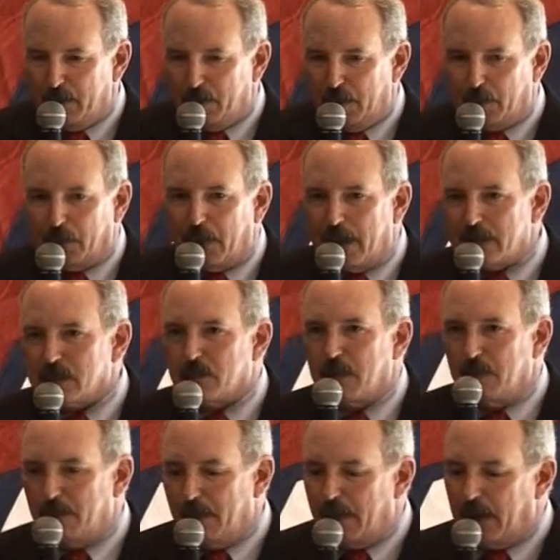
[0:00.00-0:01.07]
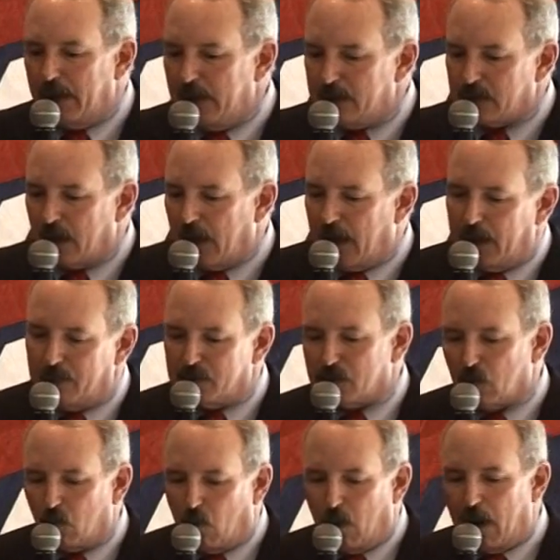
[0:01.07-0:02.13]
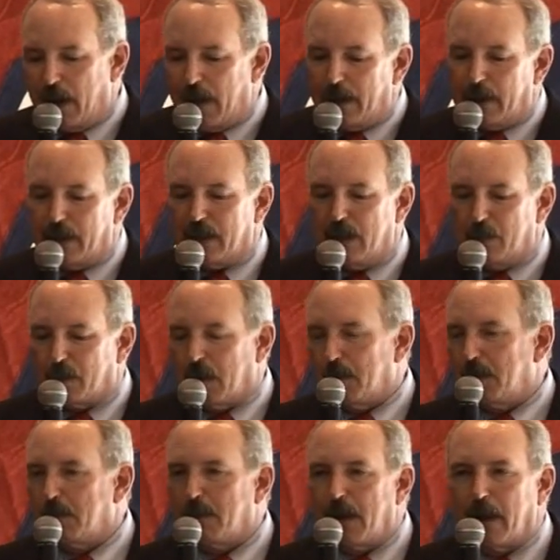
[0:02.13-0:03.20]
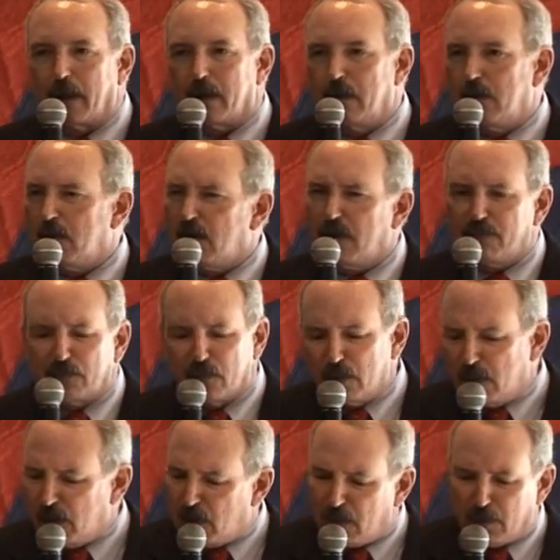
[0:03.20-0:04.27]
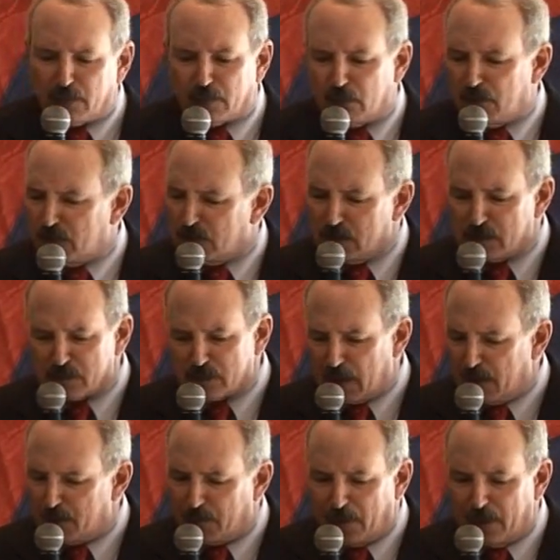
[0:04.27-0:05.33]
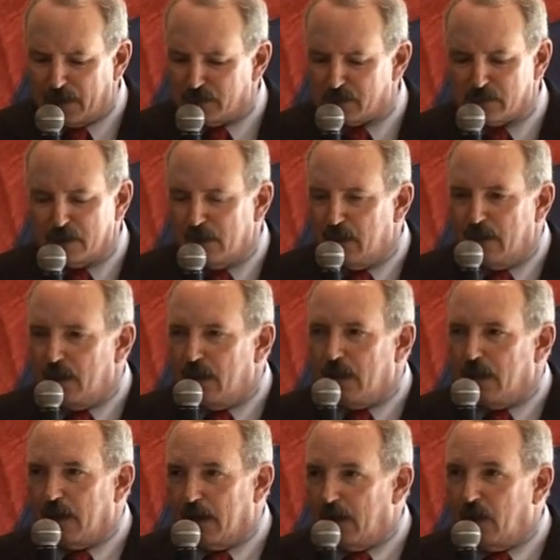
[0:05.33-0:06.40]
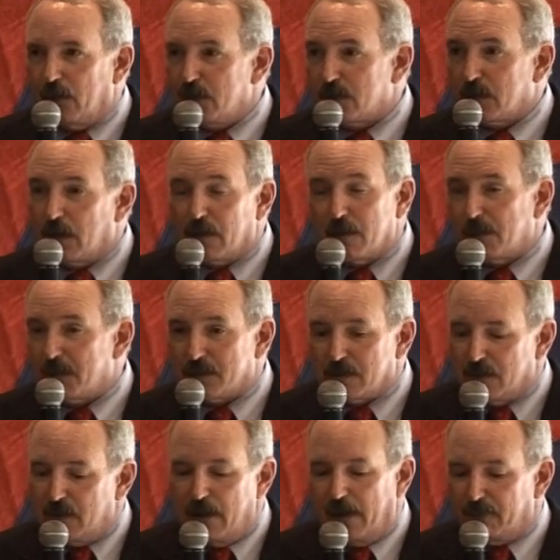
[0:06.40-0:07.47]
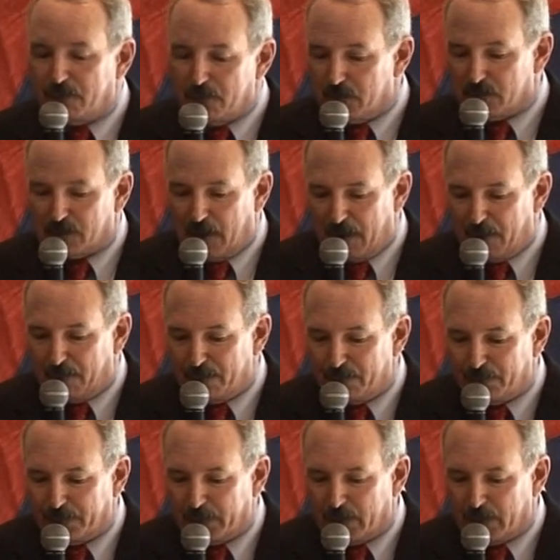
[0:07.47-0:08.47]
People ask me many times why I keep coming back year after year to do this same race. And I always tell them it's never the same.